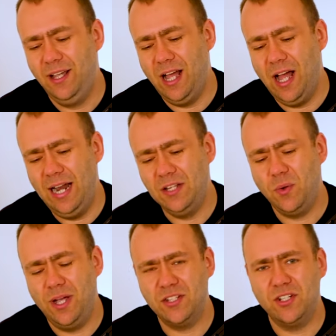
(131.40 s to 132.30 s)
uh, and it's
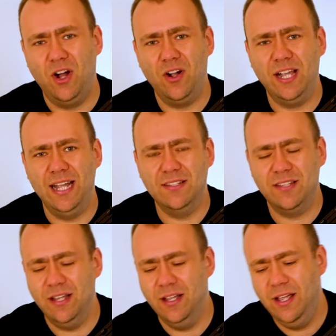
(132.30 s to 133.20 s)
quite stark
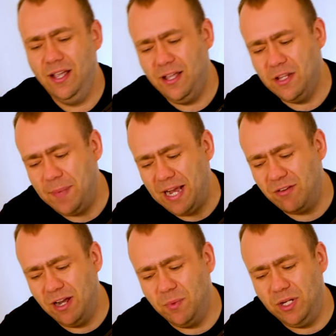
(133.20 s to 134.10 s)
against the, the
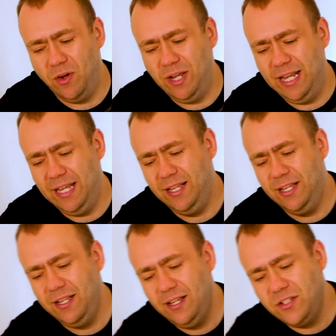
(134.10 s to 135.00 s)
background we got here.
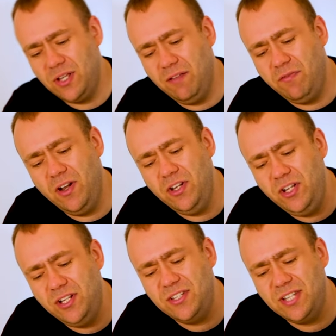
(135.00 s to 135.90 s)
So at the front
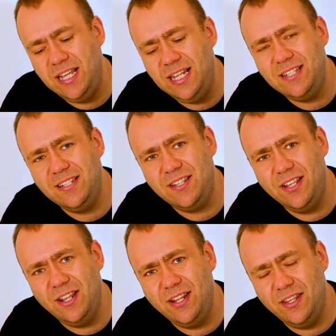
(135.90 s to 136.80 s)
you can see this is
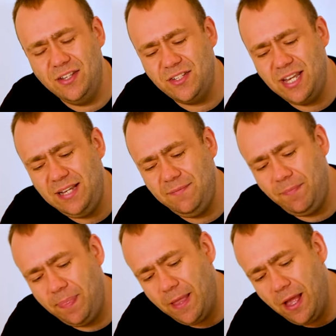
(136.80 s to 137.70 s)
the, the seat
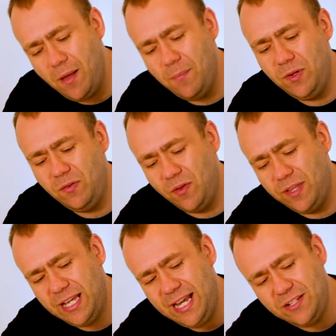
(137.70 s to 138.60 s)
um, you've got
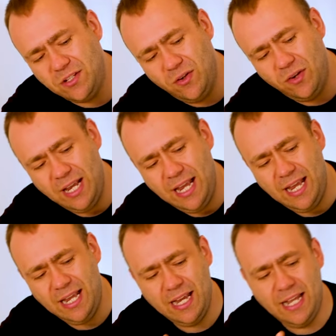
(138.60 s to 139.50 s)
the keys along
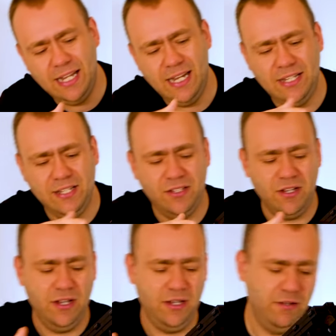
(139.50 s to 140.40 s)
here, and then this is
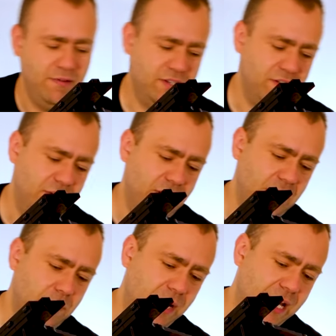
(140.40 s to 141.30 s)
the, the rest of the,
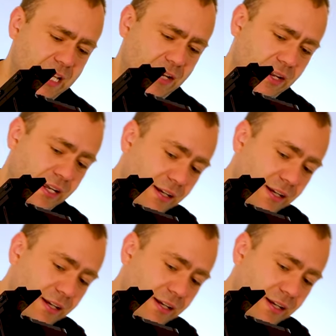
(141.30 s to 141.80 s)
the playing unit.